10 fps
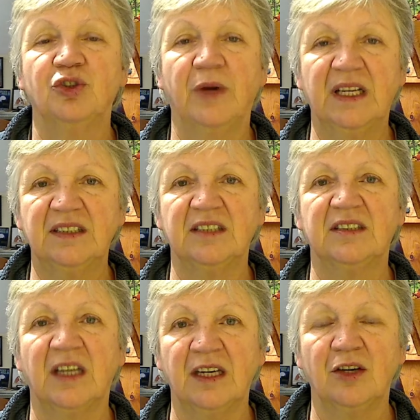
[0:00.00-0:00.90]
So it is a
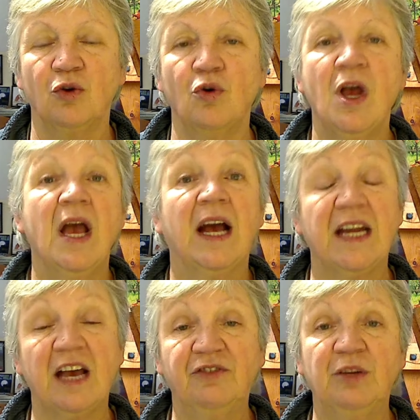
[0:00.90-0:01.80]
cycle,
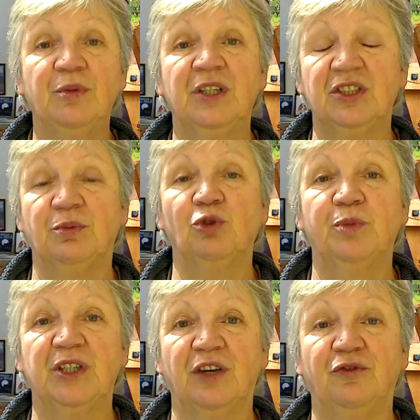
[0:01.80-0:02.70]
and everybody's
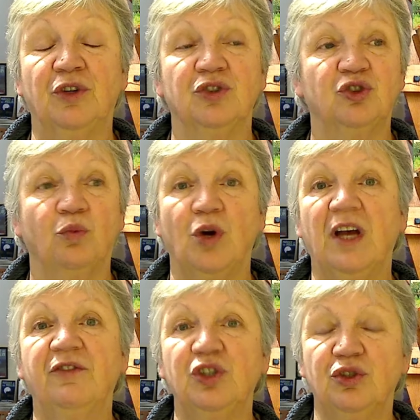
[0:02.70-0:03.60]
will be different. So
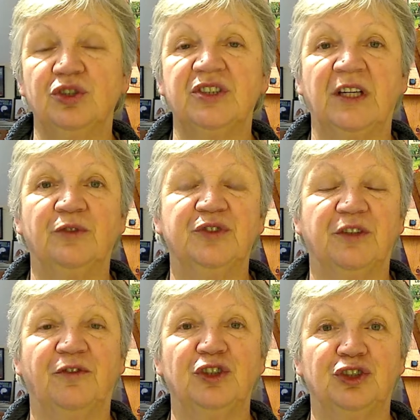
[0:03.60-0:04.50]
whatever your
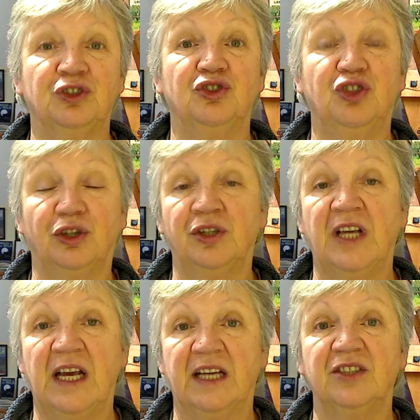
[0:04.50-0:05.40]
self-sufficient
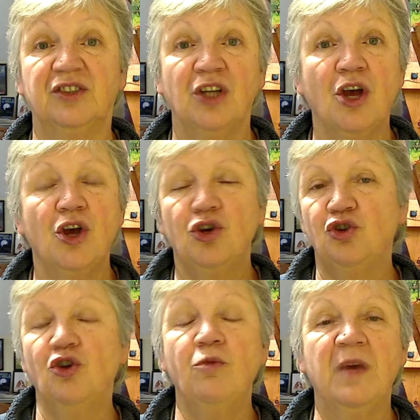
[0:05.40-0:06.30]
journey is,
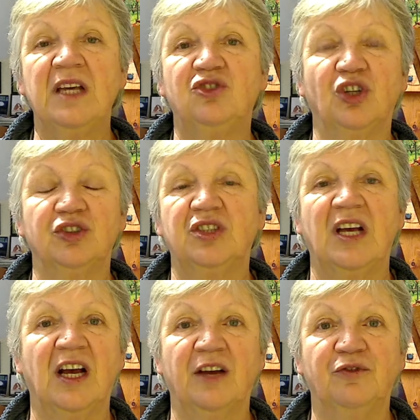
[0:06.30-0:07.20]
you may
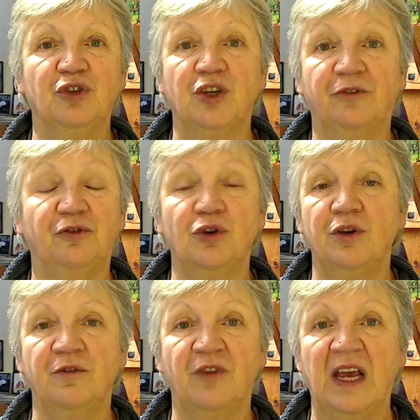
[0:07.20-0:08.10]
just have your
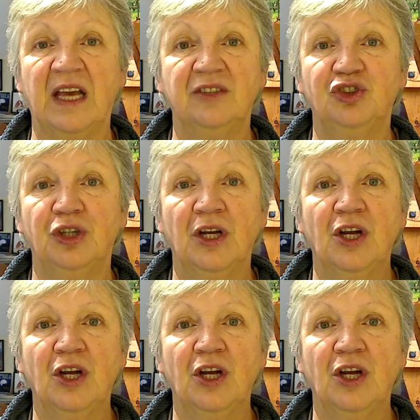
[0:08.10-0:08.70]
fruit and veg.